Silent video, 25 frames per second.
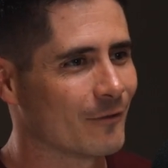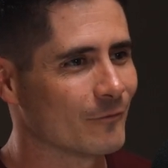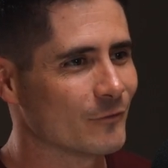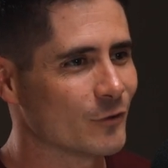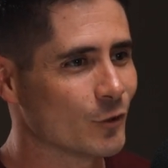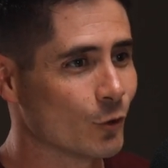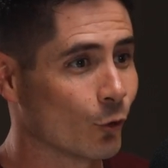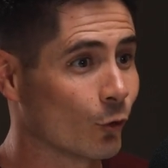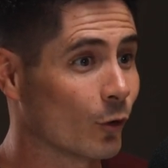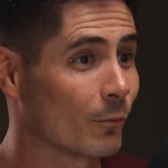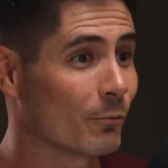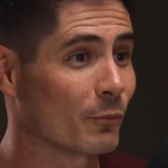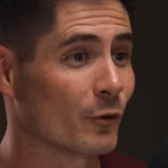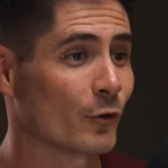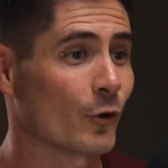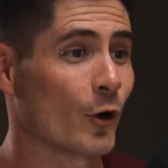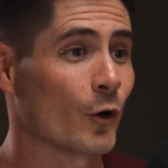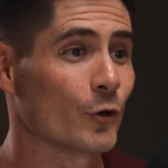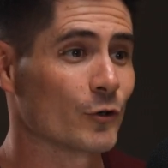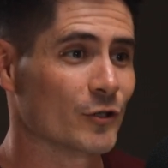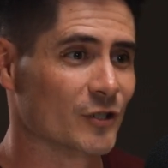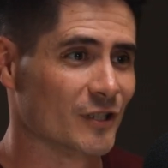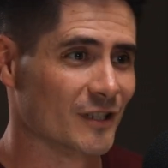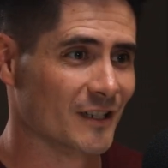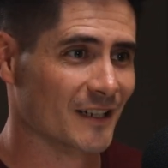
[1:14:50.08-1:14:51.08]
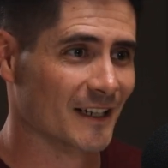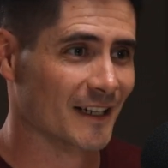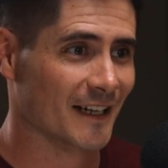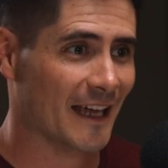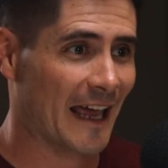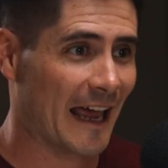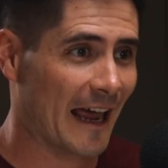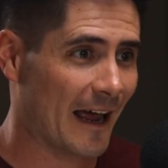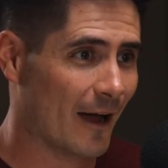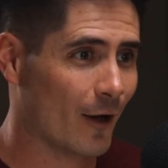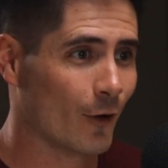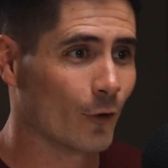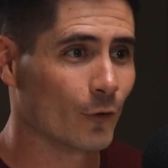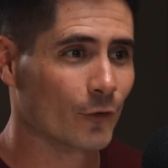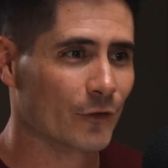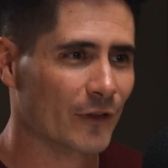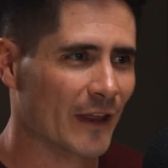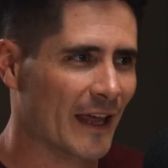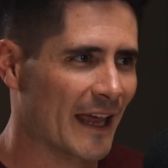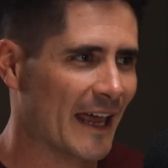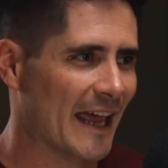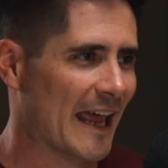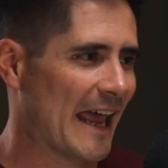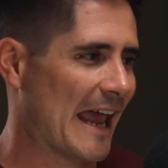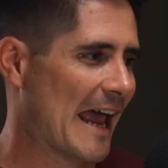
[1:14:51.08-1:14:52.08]
your approach to health,
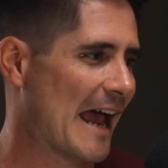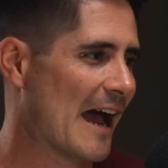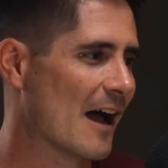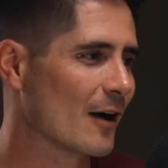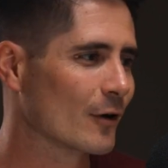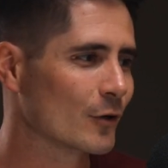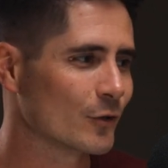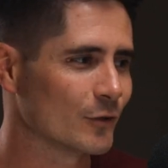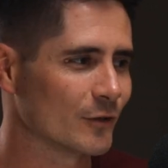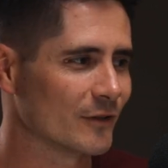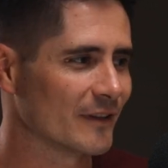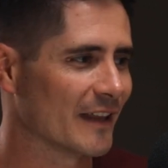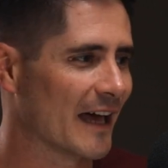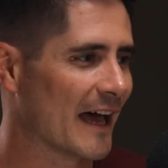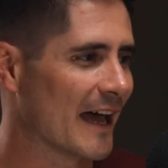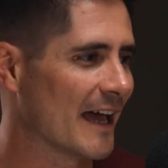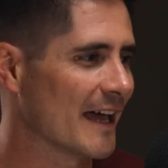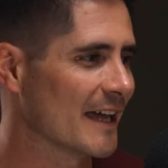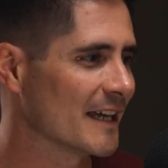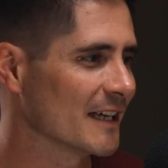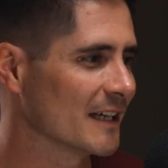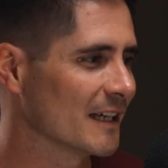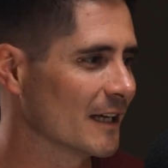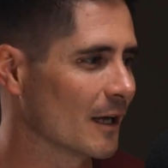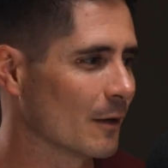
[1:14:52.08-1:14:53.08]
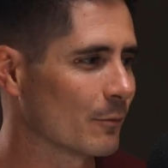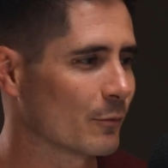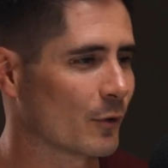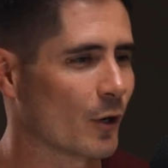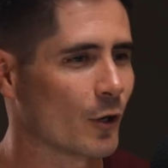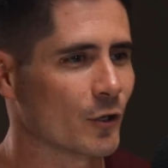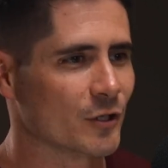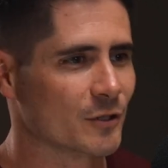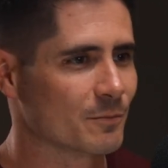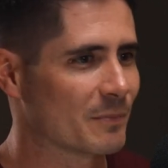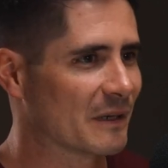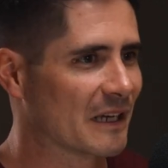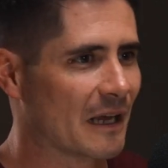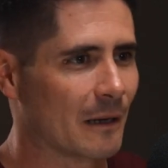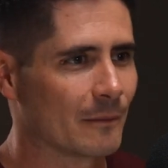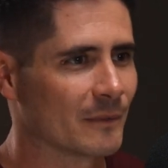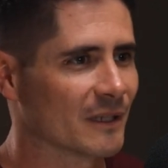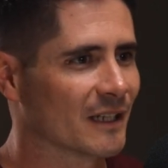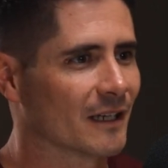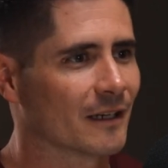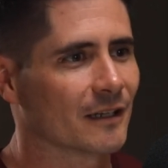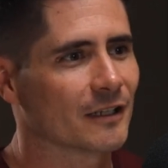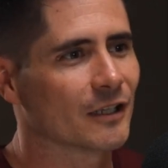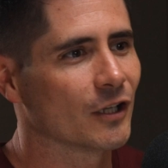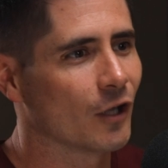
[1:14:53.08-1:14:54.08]
how could they approach
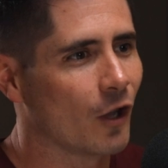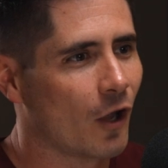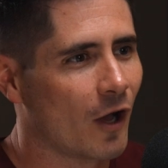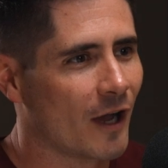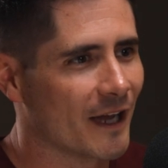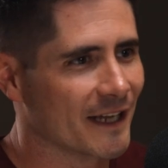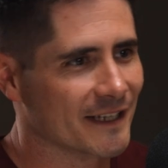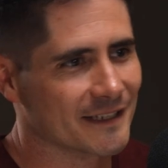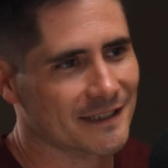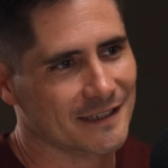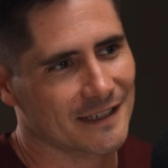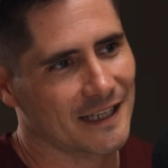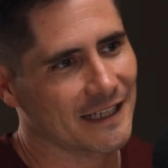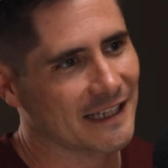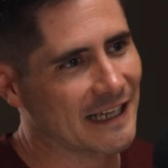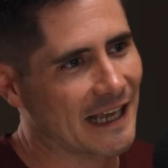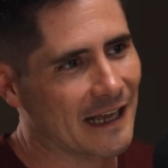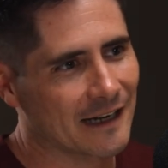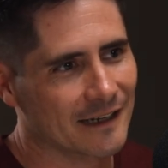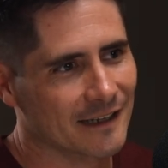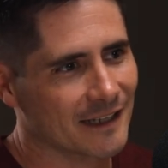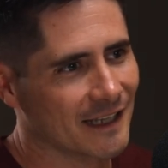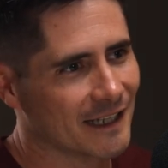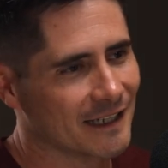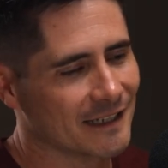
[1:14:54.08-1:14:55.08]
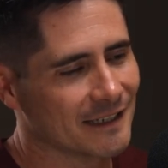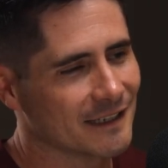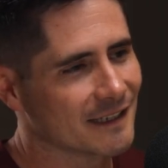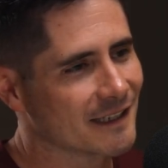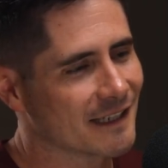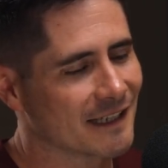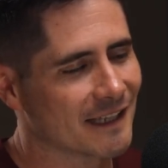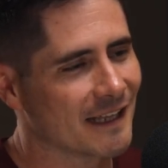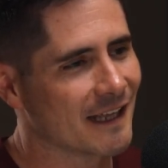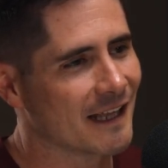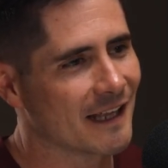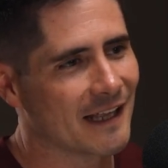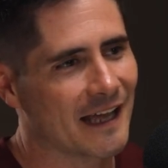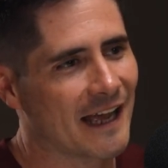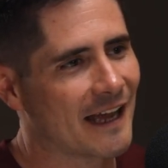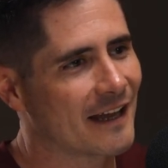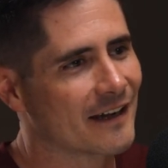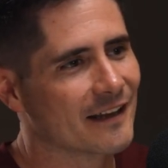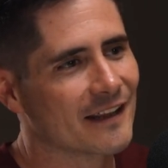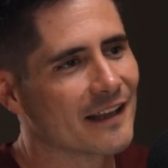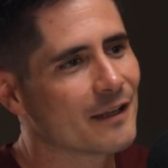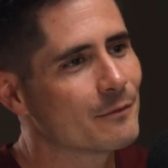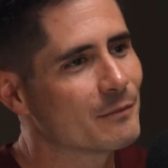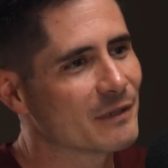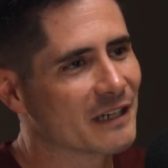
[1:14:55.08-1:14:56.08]
becoming a client? Like, how do they
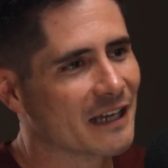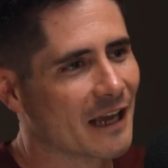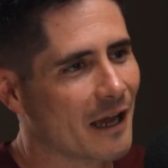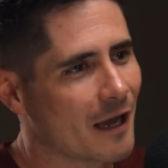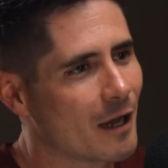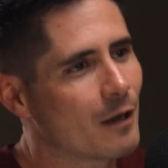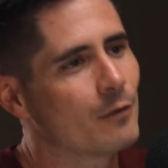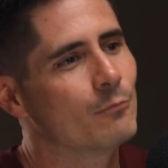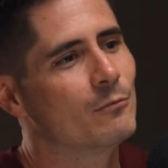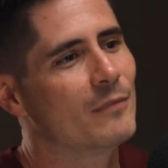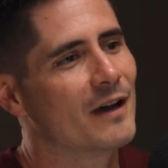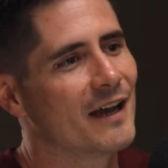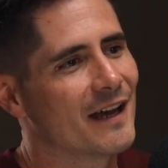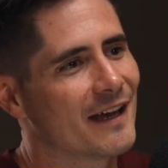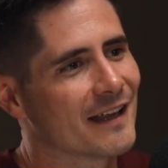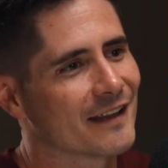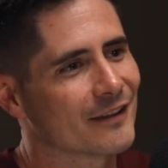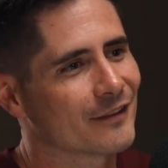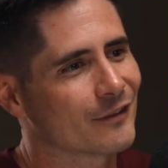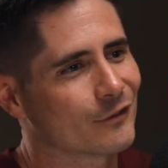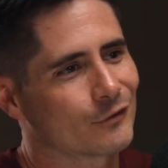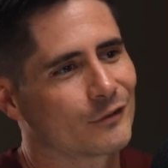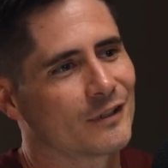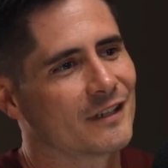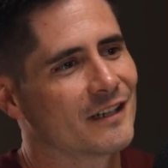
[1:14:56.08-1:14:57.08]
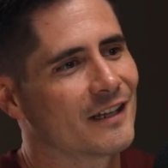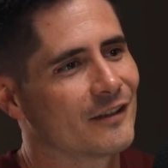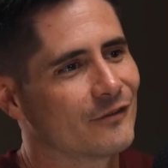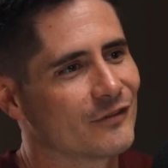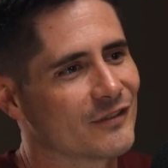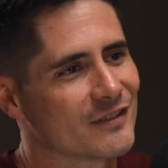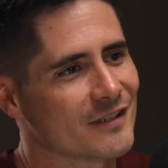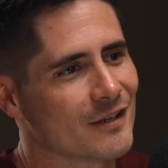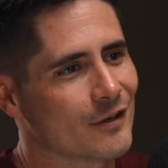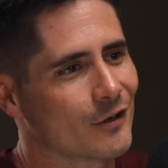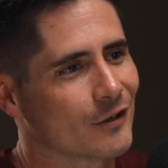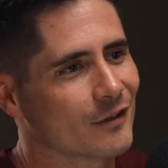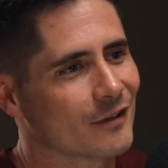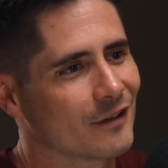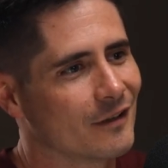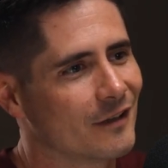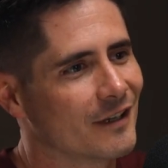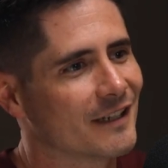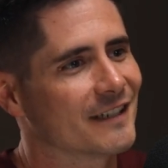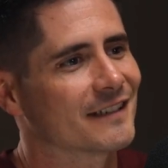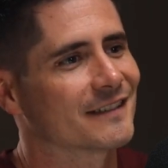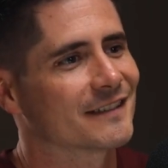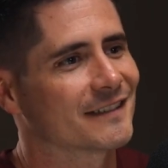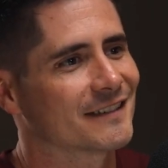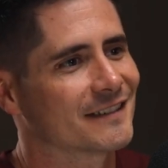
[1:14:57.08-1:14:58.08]
become a 3D Physio
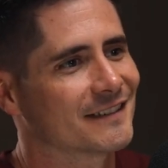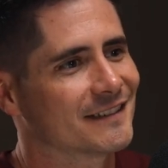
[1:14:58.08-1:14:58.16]
client?